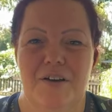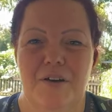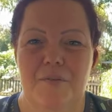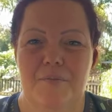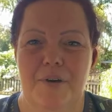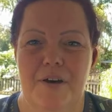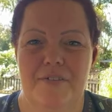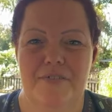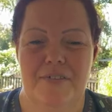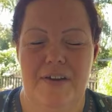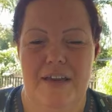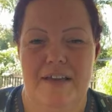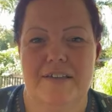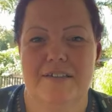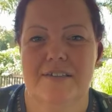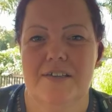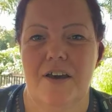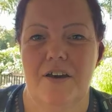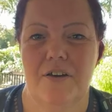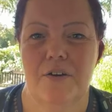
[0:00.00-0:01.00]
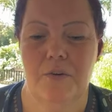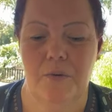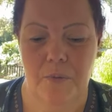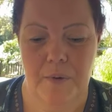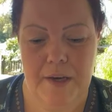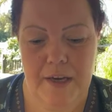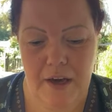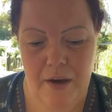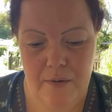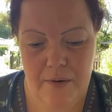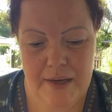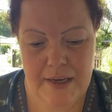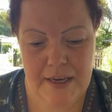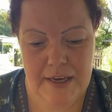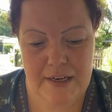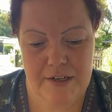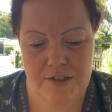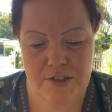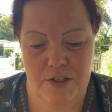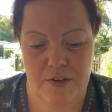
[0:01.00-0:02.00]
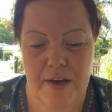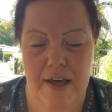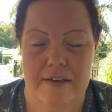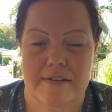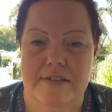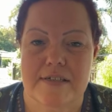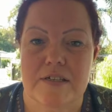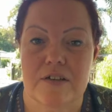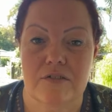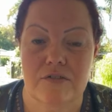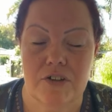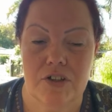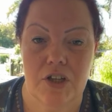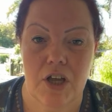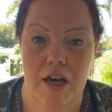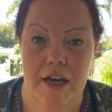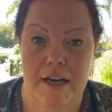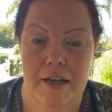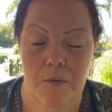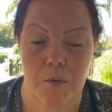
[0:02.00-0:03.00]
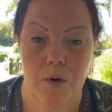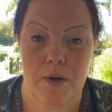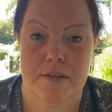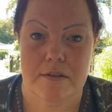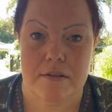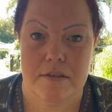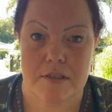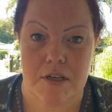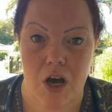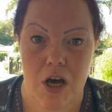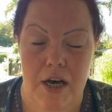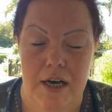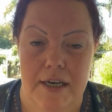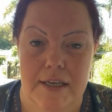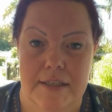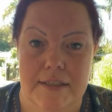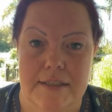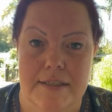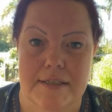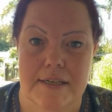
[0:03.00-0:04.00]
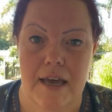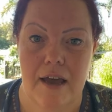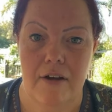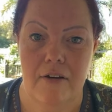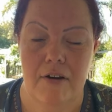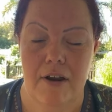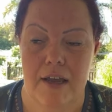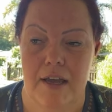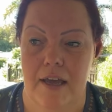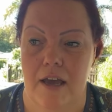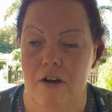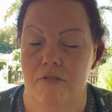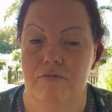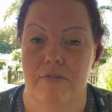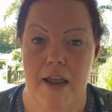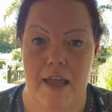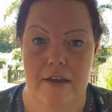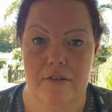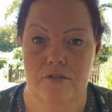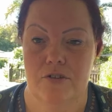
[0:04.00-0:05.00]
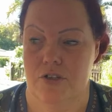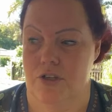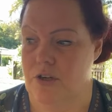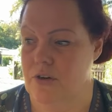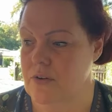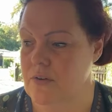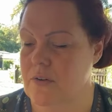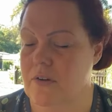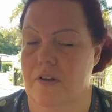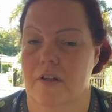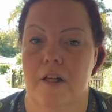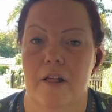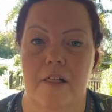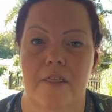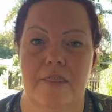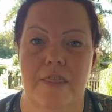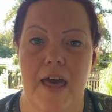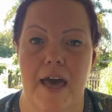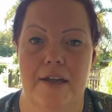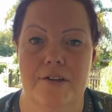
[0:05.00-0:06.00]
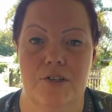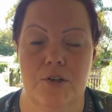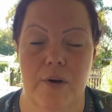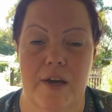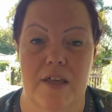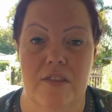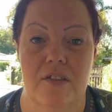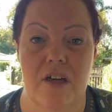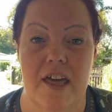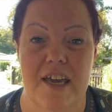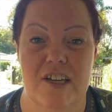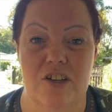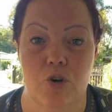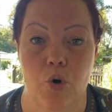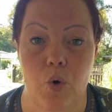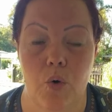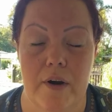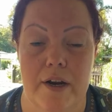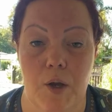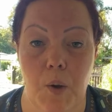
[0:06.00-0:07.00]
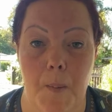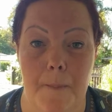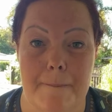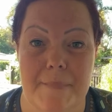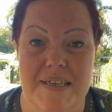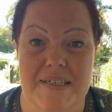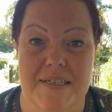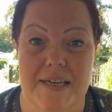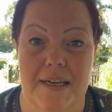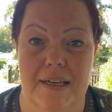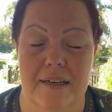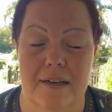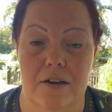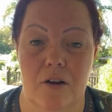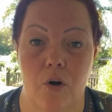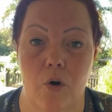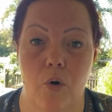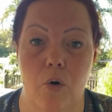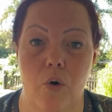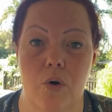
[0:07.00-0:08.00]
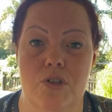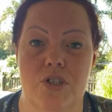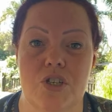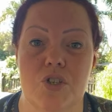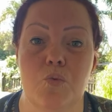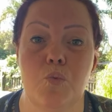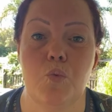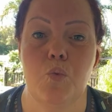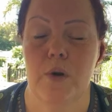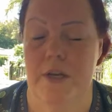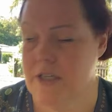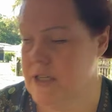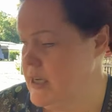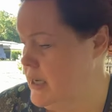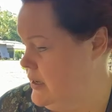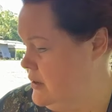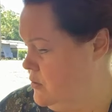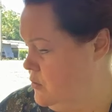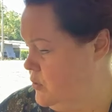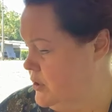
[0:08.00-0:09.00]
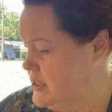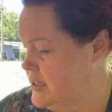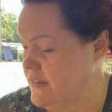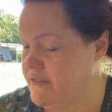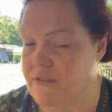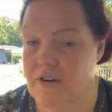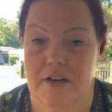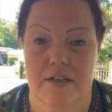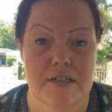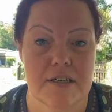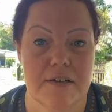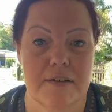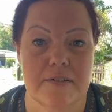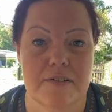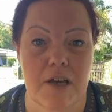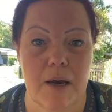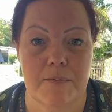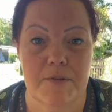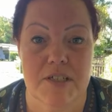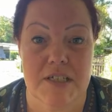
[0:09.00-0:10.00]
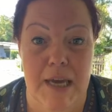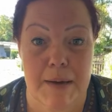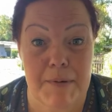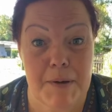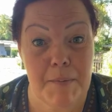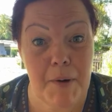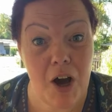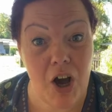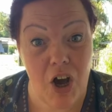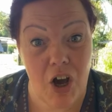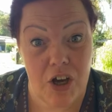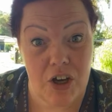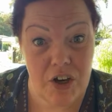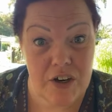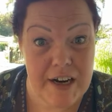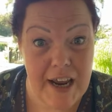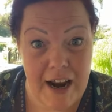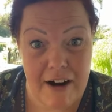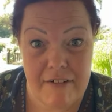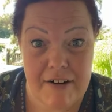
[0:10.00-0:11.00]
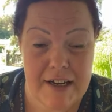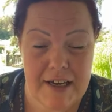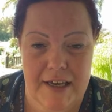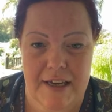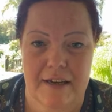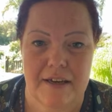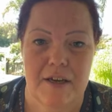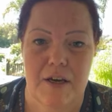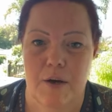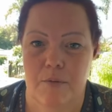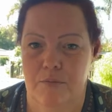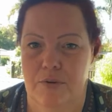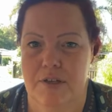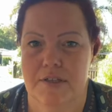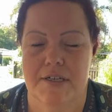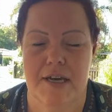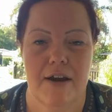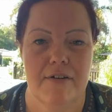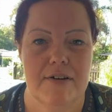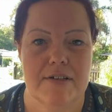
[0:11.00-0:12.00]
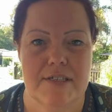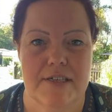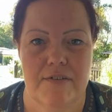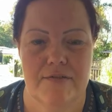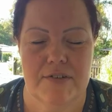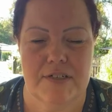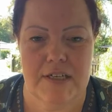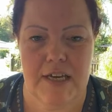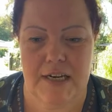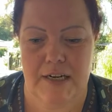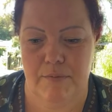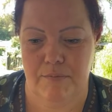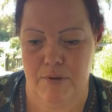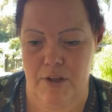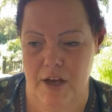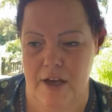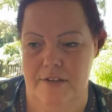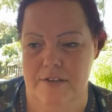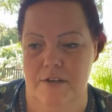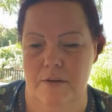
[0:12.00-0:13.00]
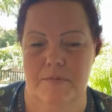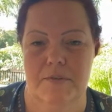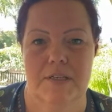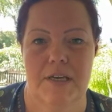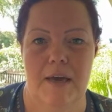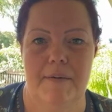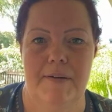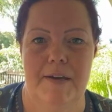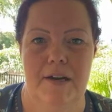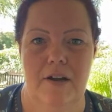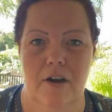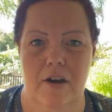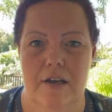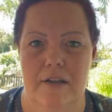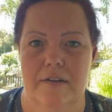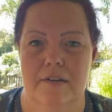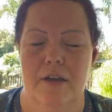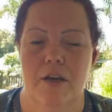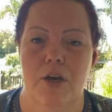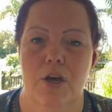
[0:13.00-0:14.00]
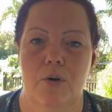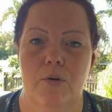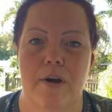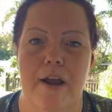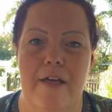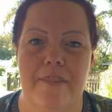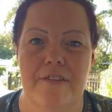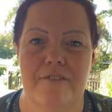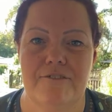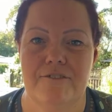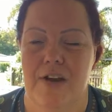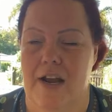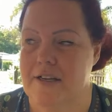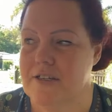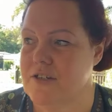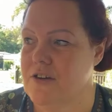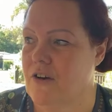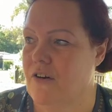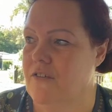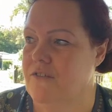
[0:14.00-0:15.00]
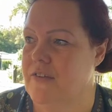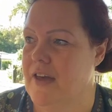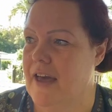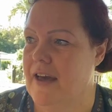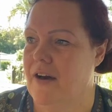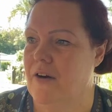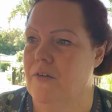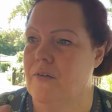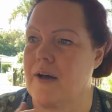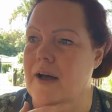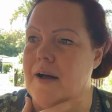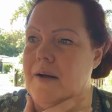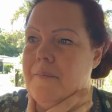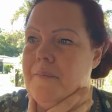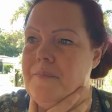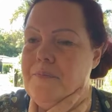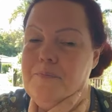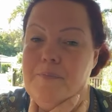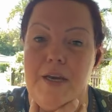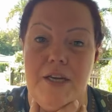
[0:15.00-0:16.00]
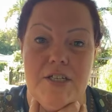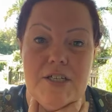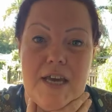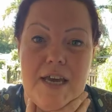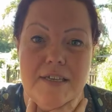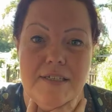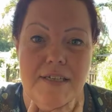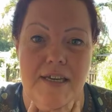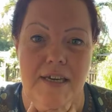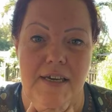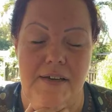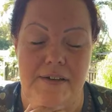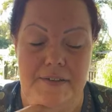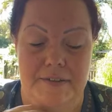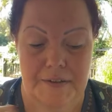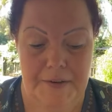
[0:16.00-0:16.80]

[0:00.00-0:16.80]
Perfect. So we're going into our silver lining. What signs are around you that you're either ignoring or missing or just wishing were different? So I'm just keeping my eye on Harry here. Prince Harry's 17 and blind, so I'm just keeping an eye on, we're out the front of our beach house here.